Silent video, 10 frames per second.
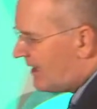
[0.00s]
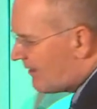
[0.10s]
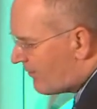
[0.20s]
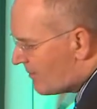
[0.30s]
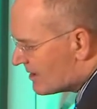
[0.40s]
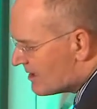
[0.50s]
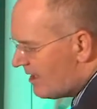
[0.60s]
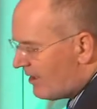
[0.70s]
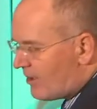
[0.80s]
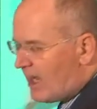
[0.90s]
you very much,
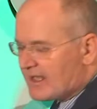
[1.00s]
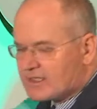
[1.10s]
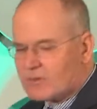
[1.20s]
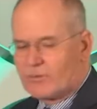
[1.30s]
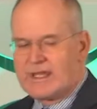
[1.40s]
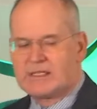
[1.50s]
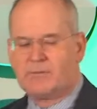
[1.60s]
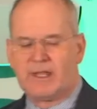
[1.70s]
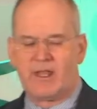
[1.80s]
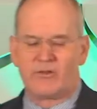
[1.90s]
costs
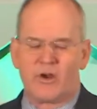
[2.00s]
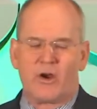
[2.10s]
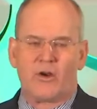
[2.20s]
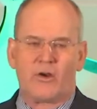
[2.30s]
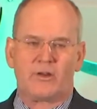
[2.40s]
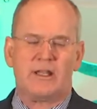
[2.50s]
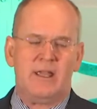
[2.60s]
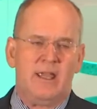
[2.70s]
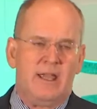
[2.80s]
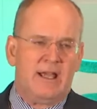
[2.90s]
reasonably incurred.
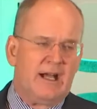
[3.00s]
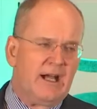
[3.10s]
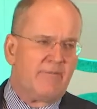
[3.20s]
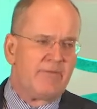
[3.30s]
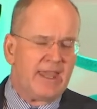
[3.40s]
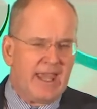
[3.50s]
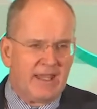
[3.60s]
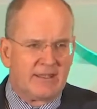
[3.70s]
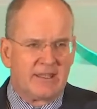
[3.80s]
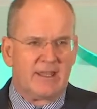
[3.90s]

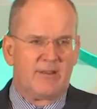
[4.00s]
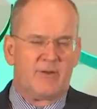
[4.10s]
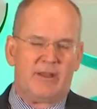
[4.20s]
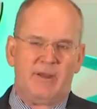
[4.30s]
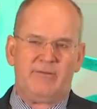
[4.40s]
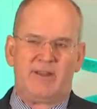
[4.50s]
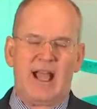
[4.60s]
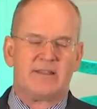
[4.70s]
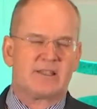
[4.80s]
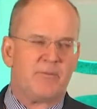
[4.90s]
And we've
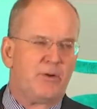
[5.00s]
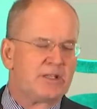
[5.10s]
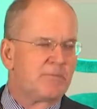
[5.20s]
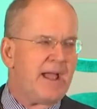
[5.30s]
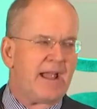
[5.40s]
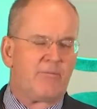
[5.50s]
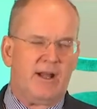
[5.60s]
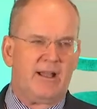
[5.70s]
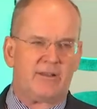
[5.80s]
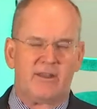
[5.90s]
gotten some pushback.
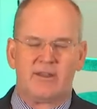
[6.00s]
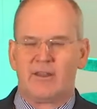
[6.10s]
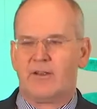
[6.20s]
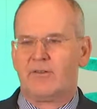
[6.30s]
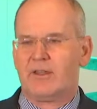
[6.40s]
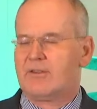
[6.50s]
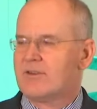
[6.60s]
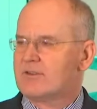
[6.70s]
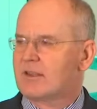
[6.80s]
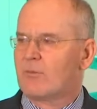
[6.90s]
Well, you
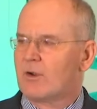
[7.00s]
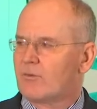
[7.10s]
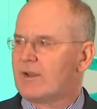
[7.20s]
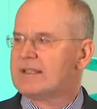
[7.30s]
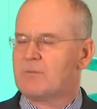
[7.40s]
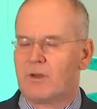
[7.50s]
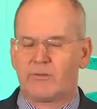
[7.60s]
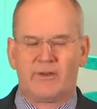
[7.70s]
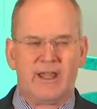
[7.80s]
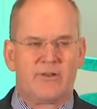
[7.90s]
use the word reasonable
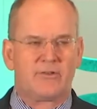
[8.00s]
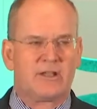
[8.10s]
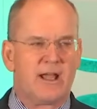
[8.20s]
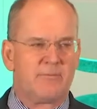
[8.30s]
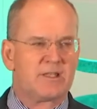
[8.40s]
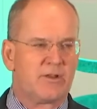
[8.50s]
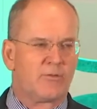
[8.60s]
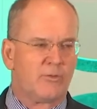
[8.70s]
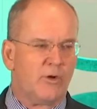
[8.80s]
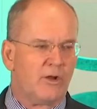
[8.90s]
300 times in the
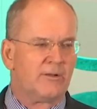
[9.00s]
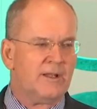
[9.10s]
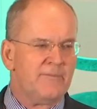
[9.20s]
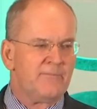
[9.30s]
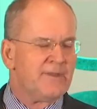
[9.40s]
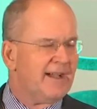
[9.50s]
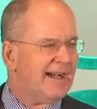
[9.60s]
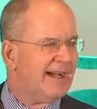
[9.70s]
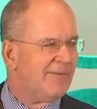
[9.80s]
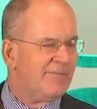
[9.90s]
rule.
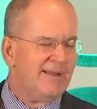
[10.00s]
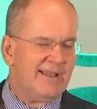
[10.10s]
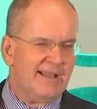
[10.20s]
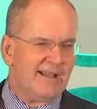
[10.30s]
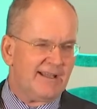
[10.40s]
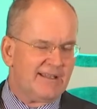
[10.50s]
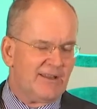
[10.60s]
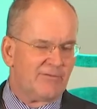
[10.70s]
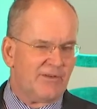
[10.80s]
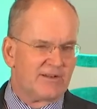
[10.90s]
I tell
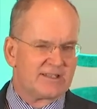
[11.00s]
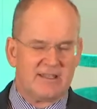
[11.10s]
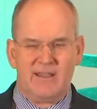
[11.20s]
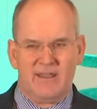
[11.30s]
the folks,